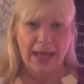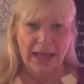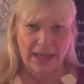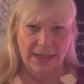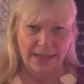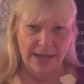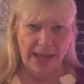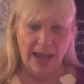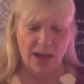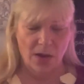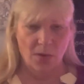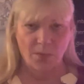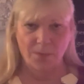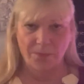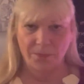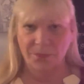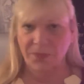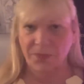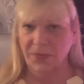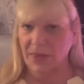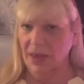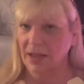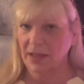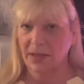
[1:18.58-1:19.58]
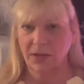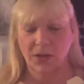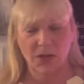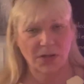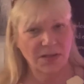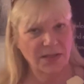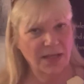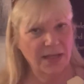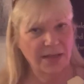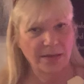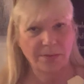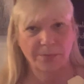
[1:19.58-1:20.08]
Now, it
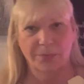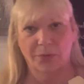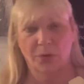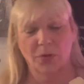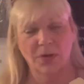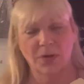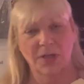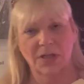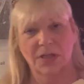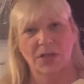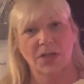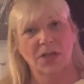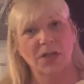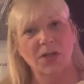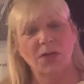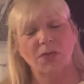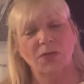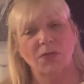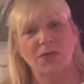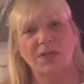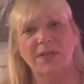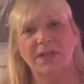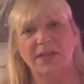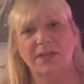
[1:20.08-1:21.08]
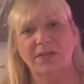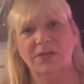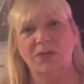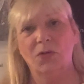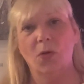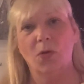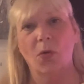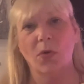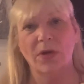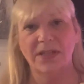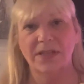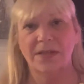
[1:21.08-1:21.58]
looks like important news is
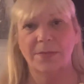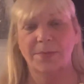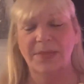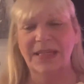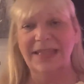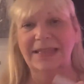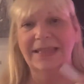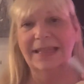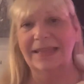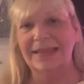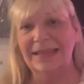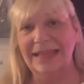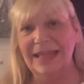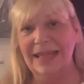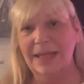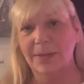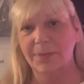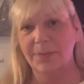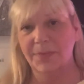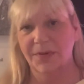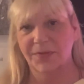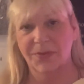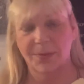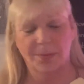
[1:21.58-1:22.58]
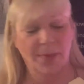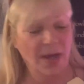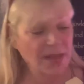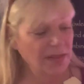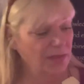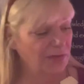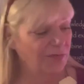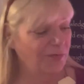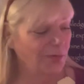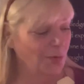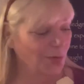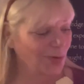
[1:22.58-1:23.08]
going to be the theme of the
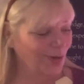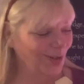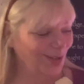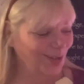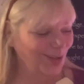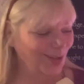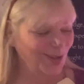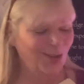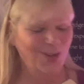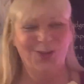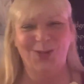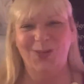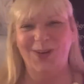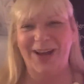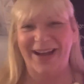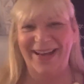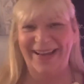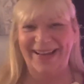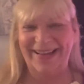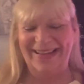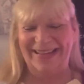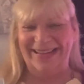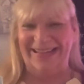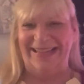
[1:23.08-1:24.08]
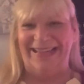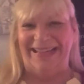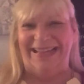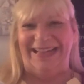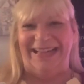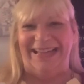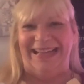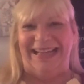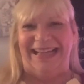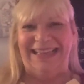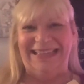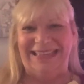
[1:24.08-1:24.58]
month for you,
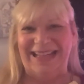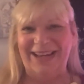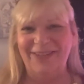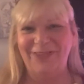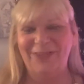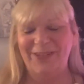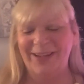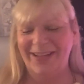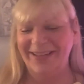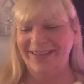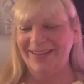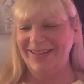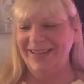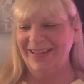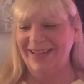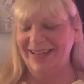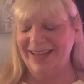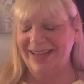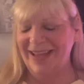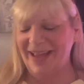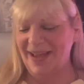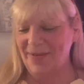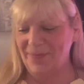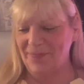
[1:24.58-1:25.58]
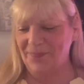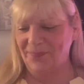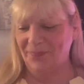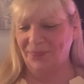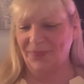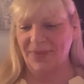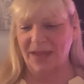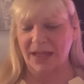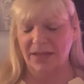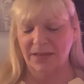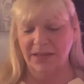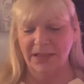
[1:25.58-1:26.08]
definitely.
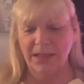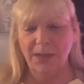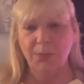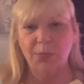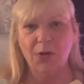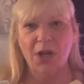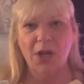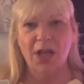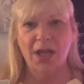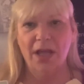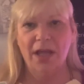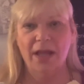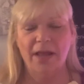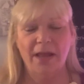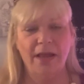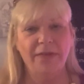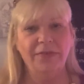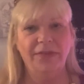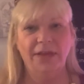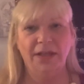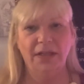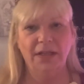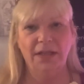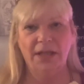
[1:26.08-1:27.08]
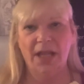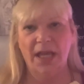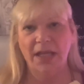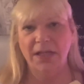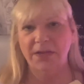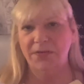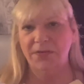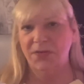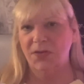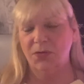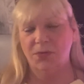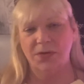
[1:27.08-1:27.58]
Libra, the Knight
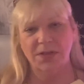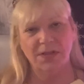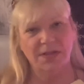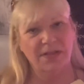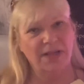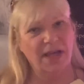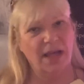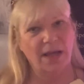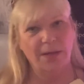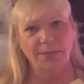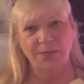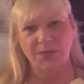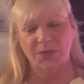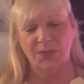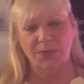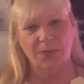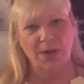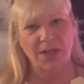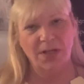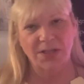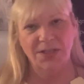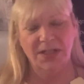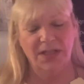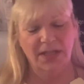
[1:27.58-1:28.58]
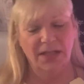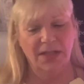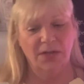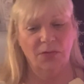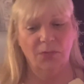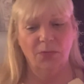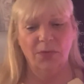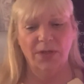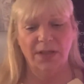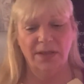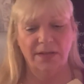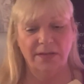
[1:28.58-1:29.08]
of Swords comes rushing
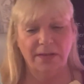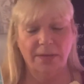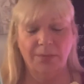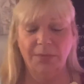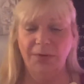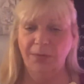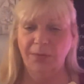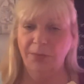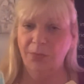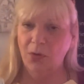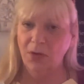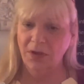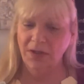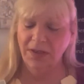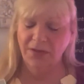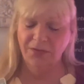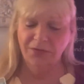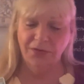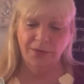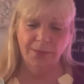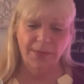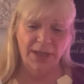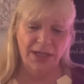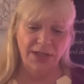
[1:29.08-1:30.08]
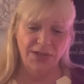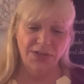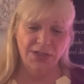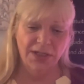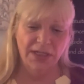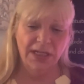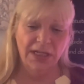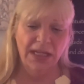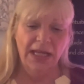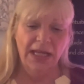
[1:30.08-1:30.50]
in with some important information.